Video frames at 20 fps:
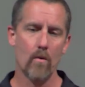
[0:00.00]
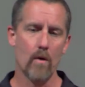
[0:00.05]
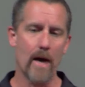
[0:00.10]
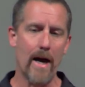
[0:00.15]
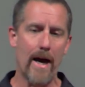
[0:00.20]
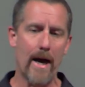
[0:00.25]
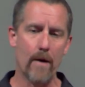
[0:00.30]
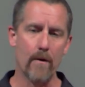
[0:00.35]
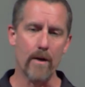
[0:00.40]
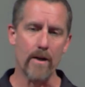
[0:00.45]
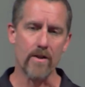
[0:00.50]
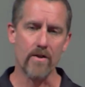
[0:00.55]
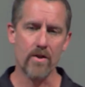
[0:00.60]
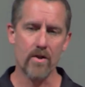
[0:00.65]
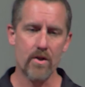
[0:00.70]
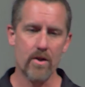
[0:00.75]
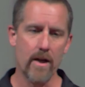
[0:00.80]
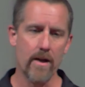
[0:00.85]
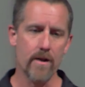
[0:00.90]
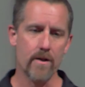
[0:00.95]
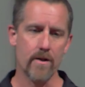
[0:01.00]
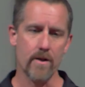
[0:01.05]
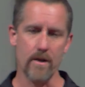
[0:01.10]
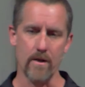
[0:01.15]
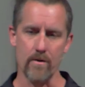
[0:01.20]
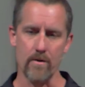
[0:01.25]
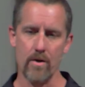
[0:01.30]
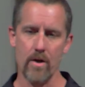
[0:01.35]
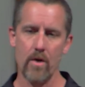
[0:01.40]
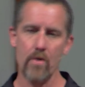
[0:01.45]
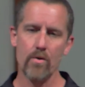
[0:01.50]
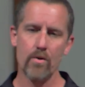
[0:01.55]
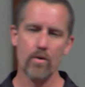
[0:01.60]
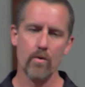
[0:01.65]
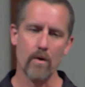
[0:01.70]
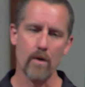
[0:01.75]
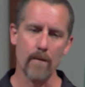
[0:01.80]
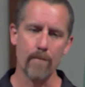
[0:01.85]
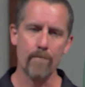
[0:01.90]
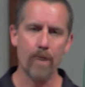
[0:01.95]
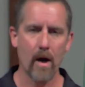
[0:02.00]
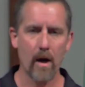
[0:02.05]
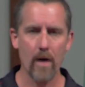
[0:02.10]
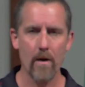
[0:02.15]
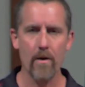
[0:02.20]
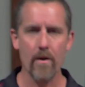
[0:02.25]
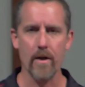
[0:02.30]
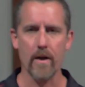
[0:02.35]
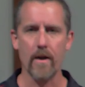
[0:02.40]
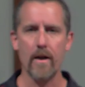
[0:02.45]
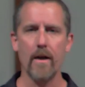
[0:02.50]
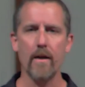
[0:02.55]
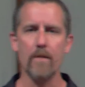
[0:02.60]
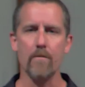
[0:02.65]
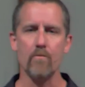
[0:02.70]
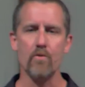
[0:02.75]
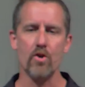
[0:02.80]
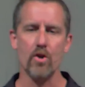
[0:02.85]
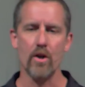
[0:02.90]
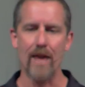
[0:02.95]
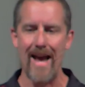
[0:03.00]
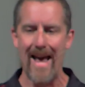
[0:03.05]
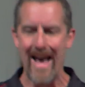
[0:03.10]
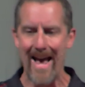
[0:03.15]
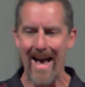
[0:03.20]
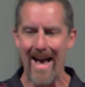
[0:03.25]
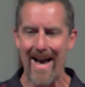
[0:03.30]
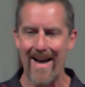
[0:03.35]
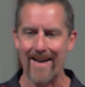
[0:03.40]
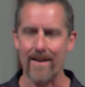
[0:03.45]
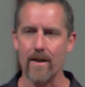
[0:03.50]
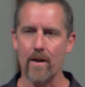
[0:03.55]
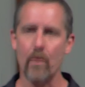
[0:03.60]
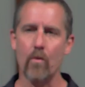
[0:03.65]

how its citizens, those who are part of the kingdom, should act,